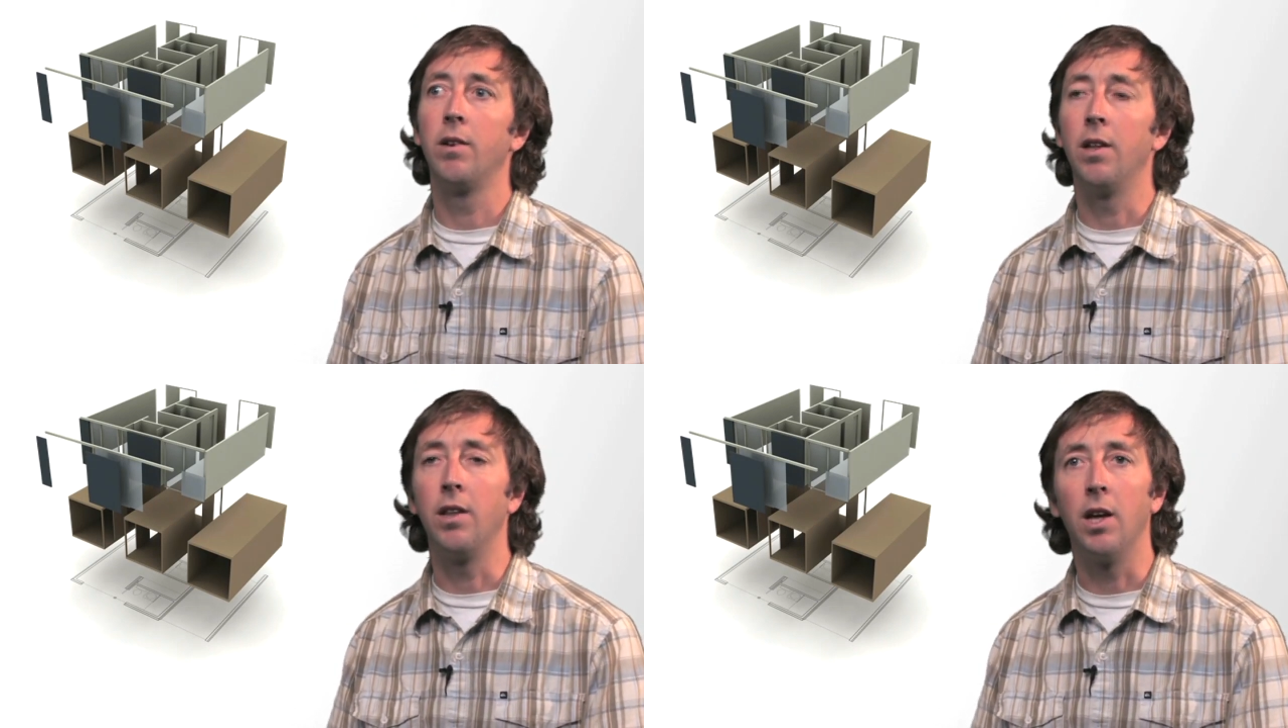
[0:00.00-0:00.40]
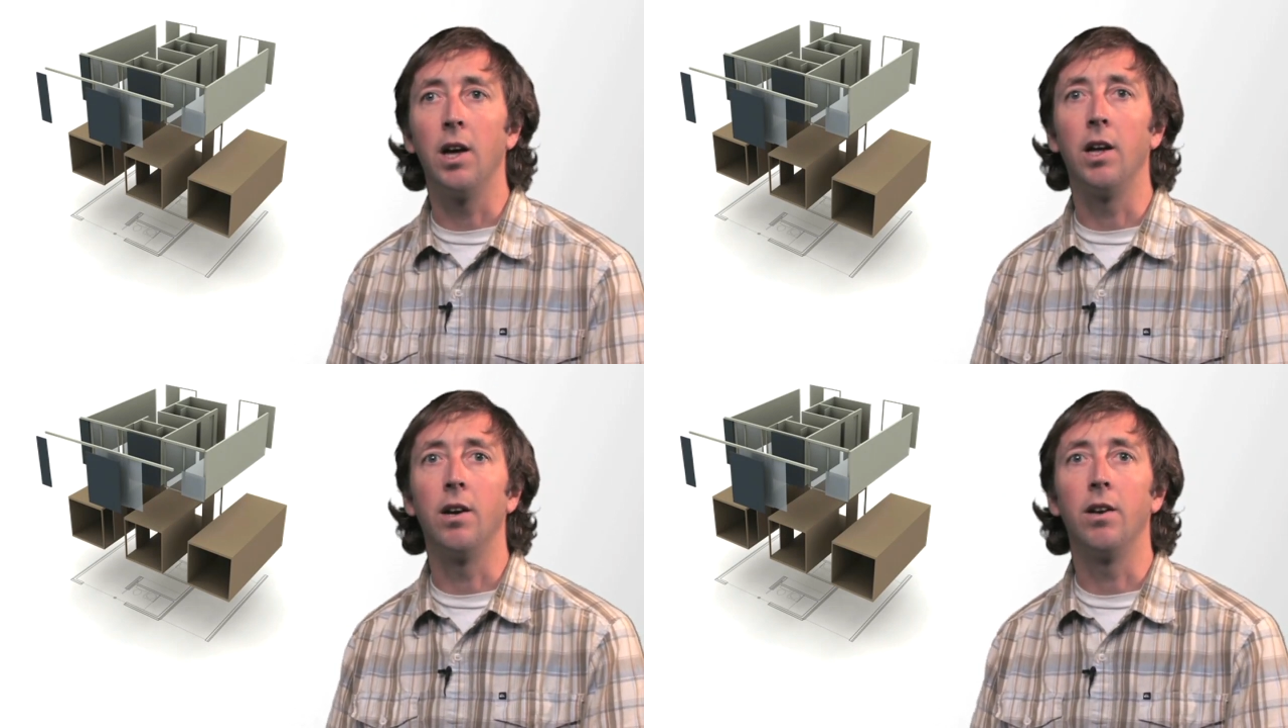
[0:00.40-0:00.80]
in the
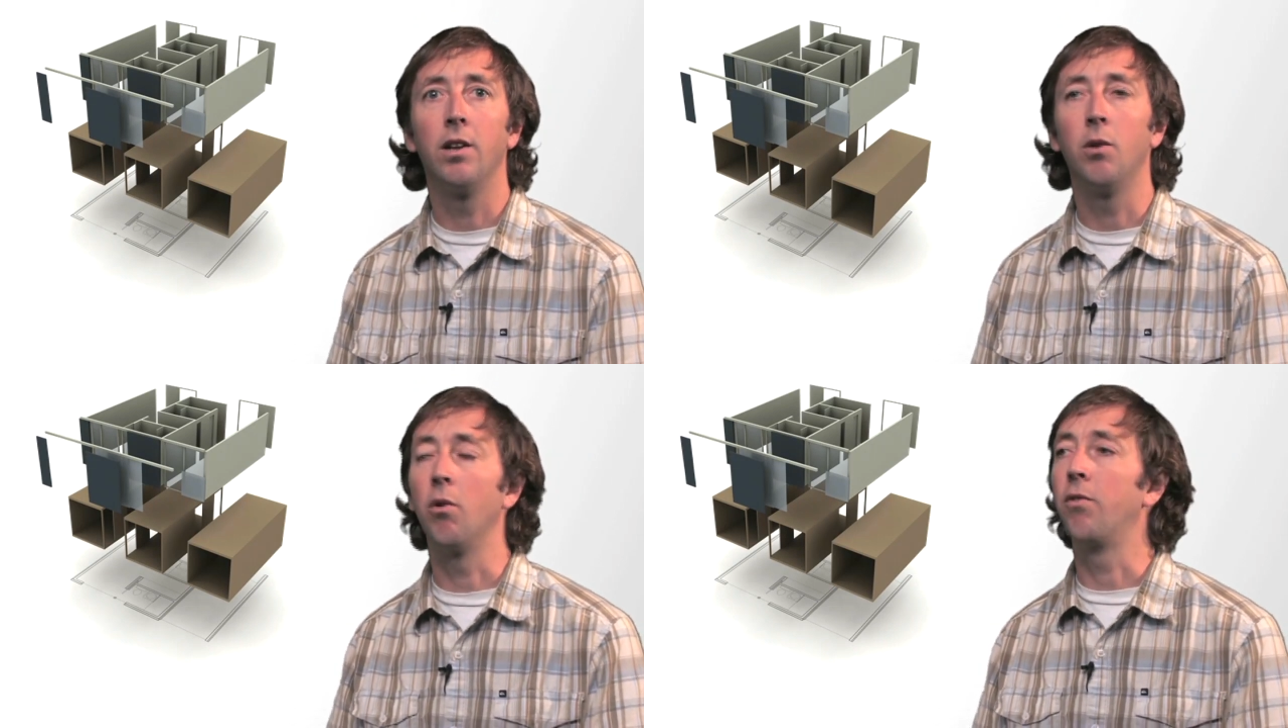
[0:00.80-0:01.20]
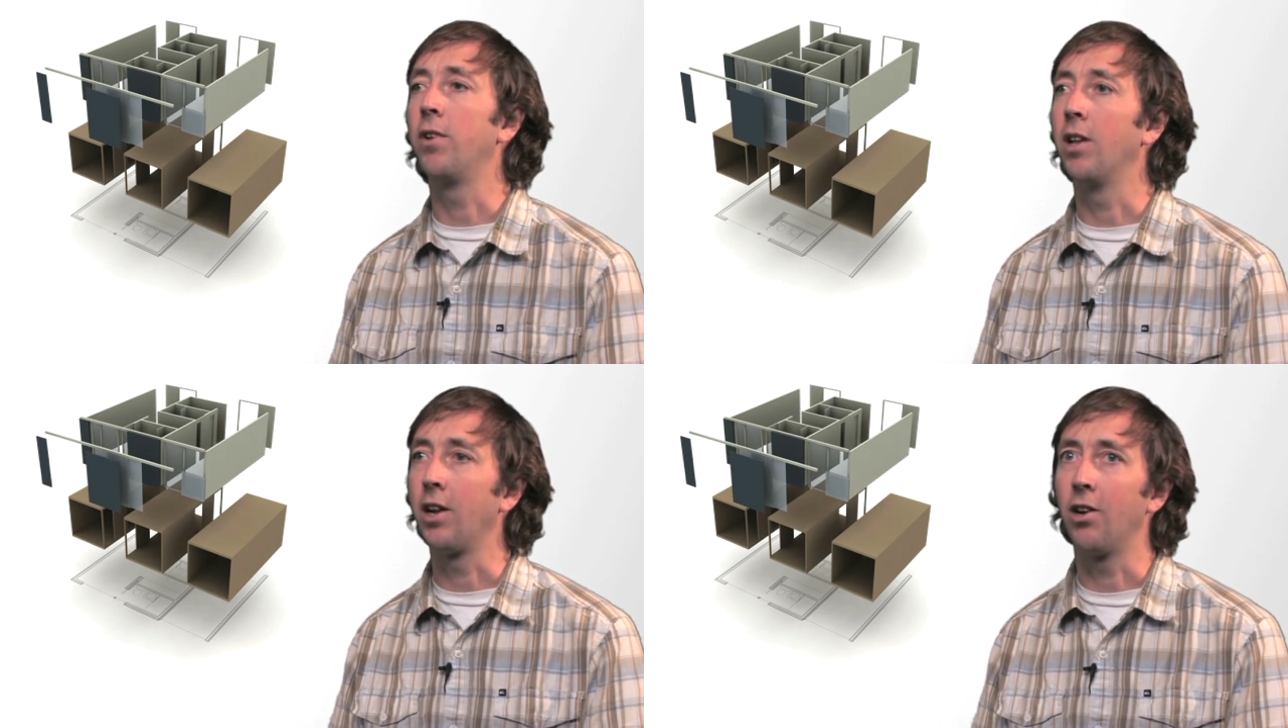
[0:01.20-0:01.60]
end you won't
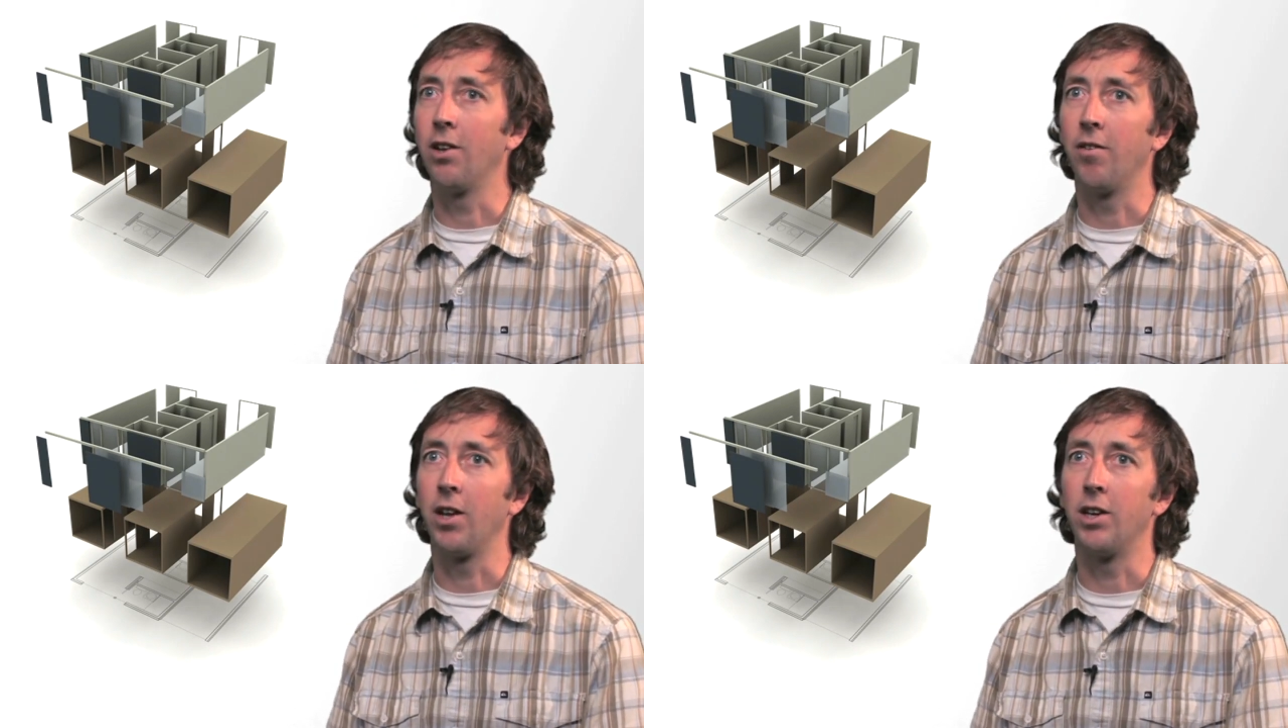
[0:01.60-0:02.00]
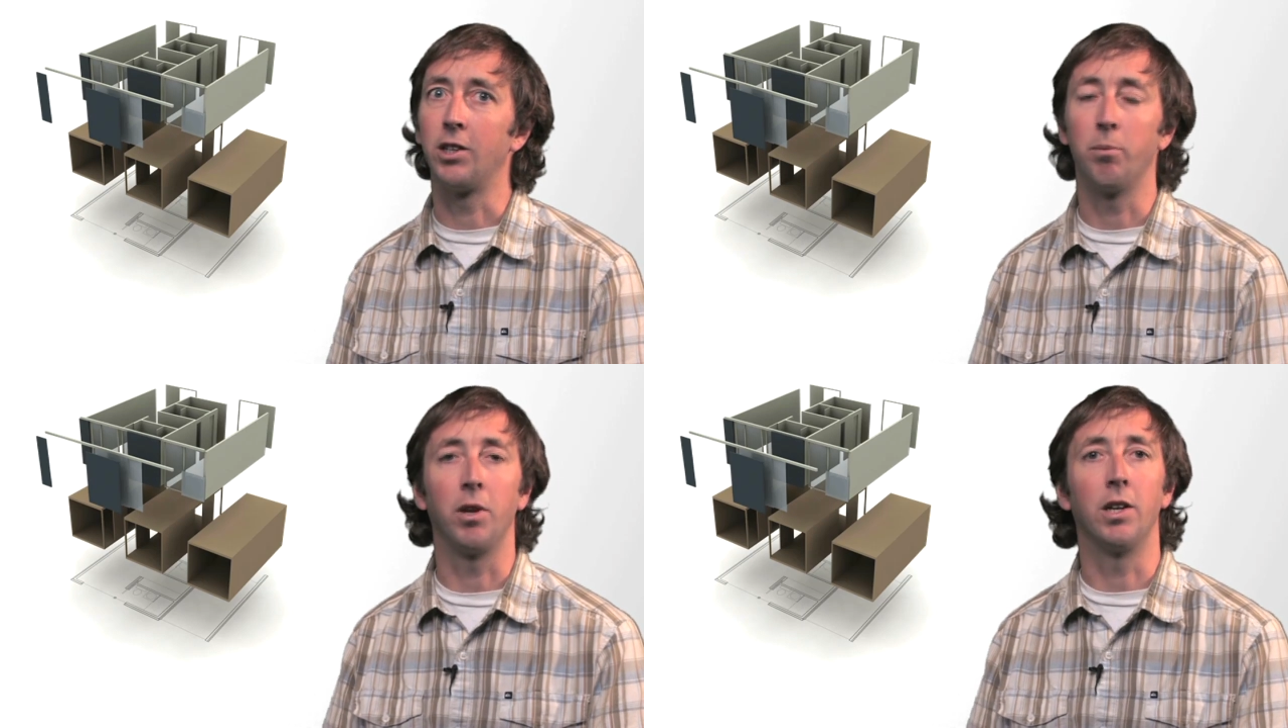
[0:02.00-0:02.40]
feel like you're living in a
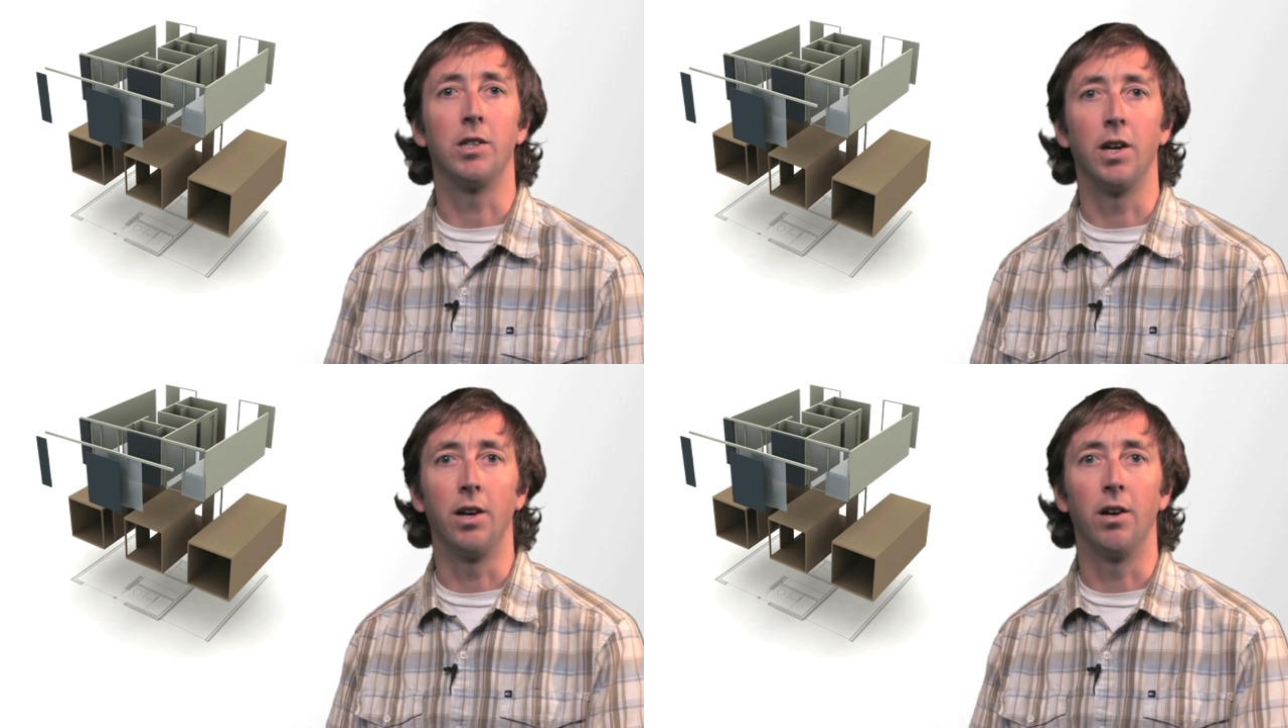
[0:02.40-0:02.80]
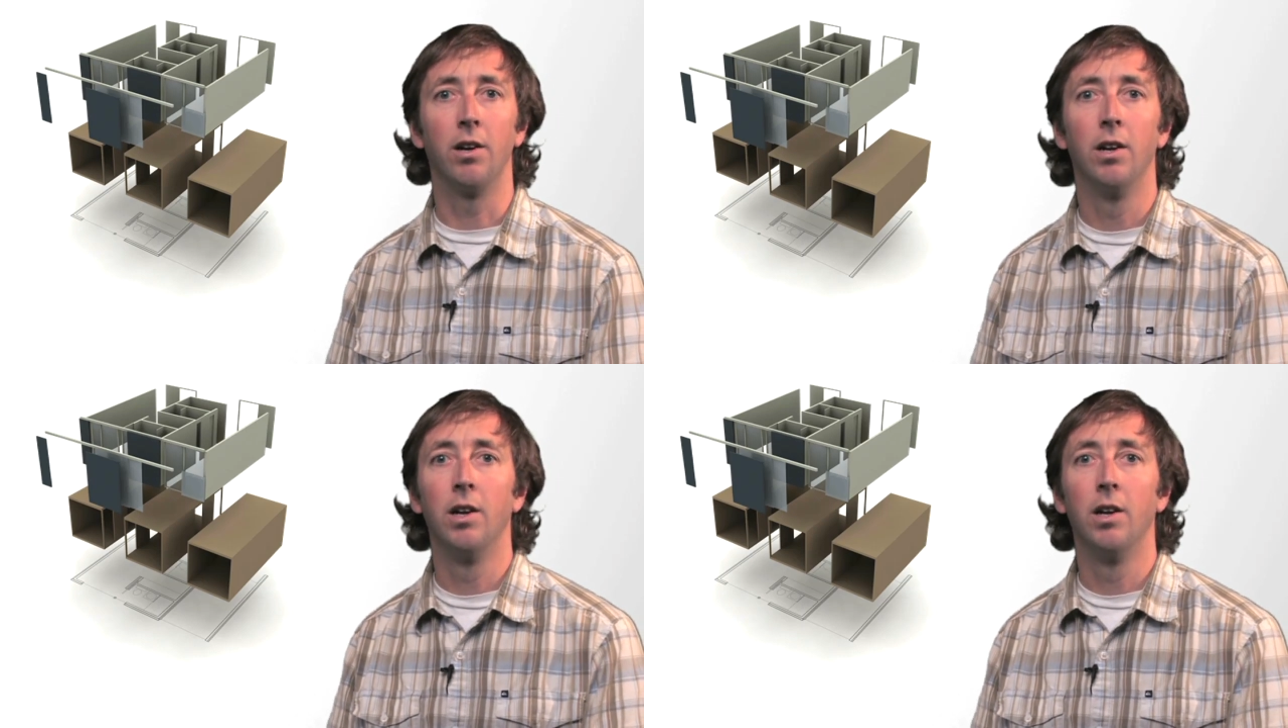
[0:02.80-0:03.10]
shipping container,